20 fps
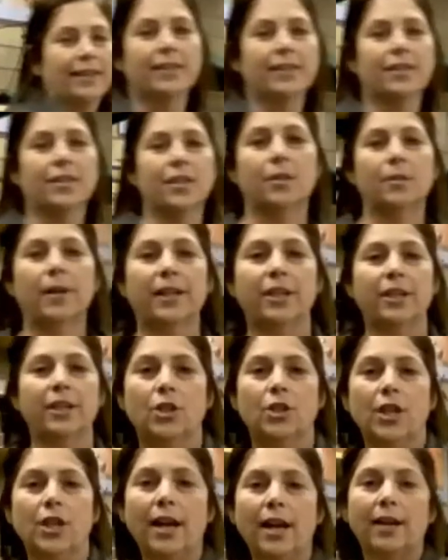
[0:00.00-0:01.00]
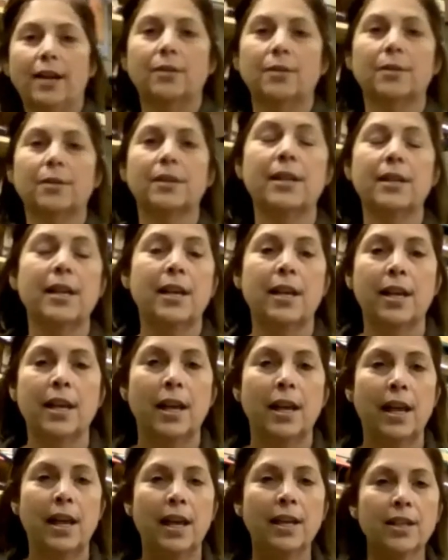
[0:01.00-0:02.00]
that's already shelled
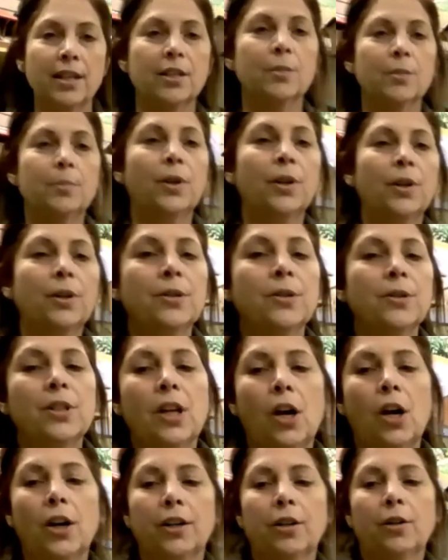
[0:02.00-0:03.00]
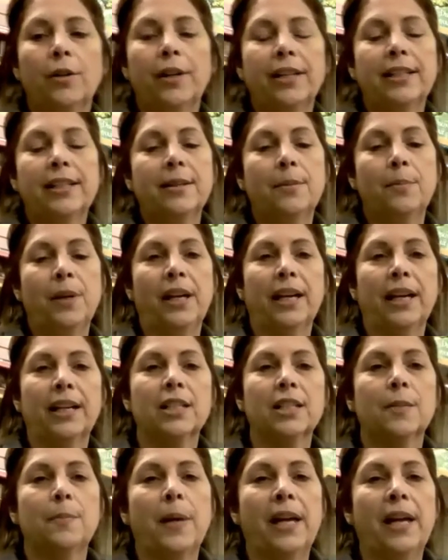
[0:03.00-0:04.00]
is the birds aren't going to be
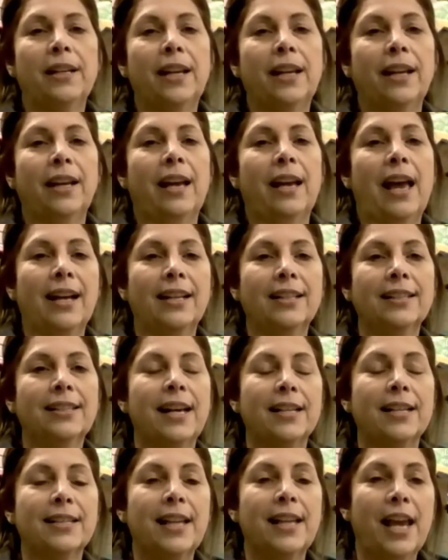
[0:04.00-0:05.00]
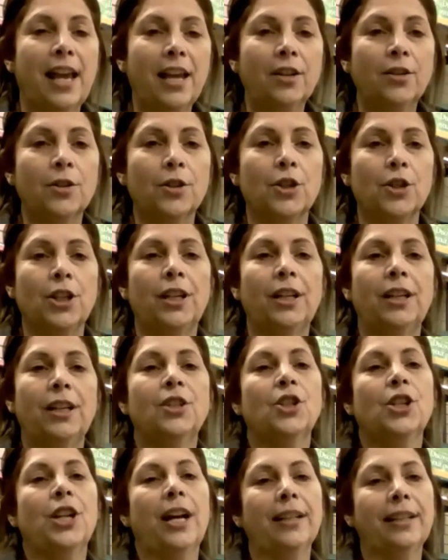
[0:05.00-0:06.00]
expending excess energy
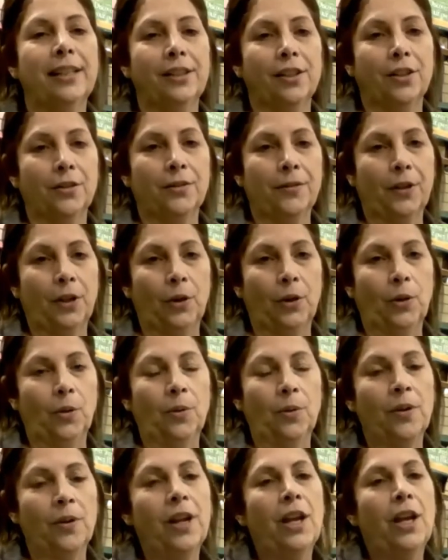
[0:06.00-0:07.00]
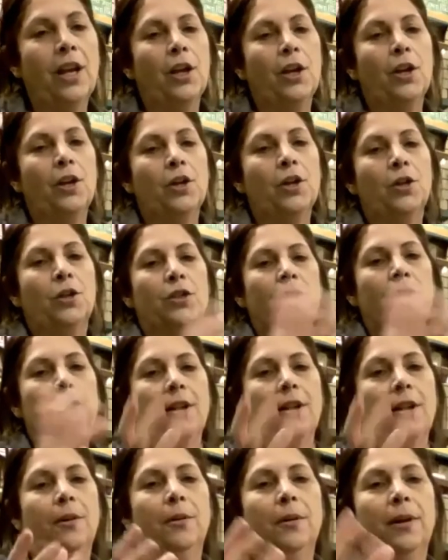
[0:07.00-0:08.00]
shelling their food.
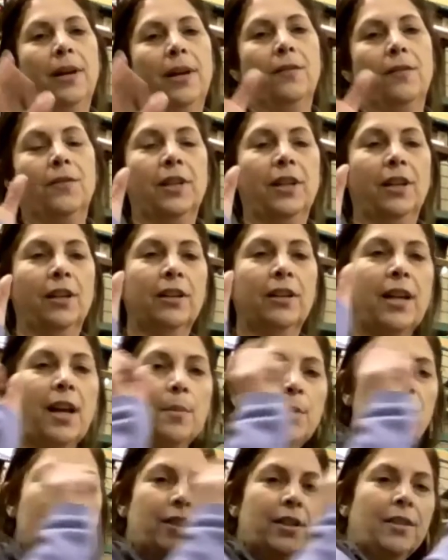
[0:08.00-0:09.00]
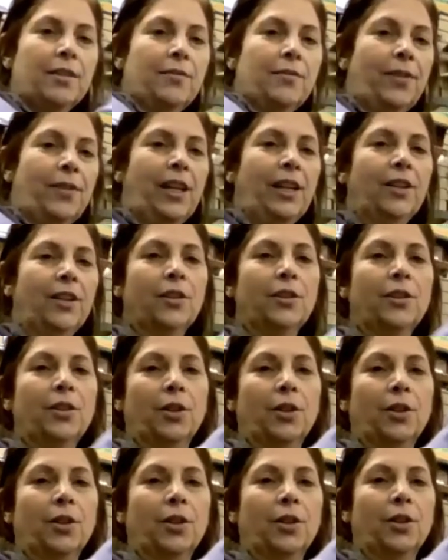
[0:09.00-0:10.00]
So if they're coming to the feeder,
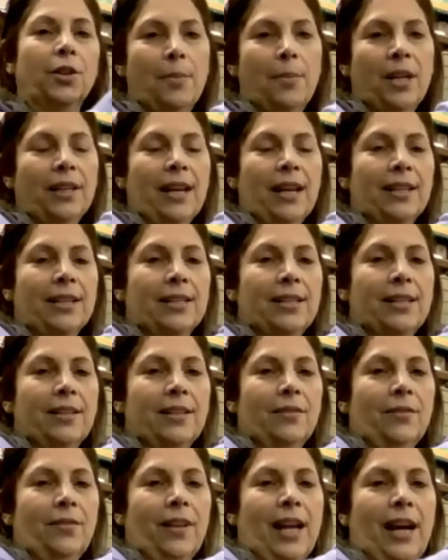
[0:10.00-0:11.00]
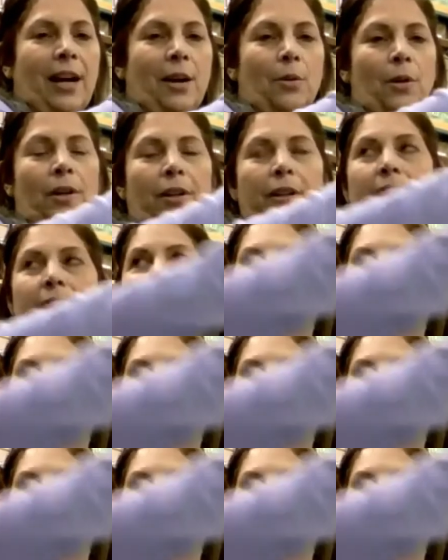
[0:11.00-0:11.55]
they're grabbing that sunflower,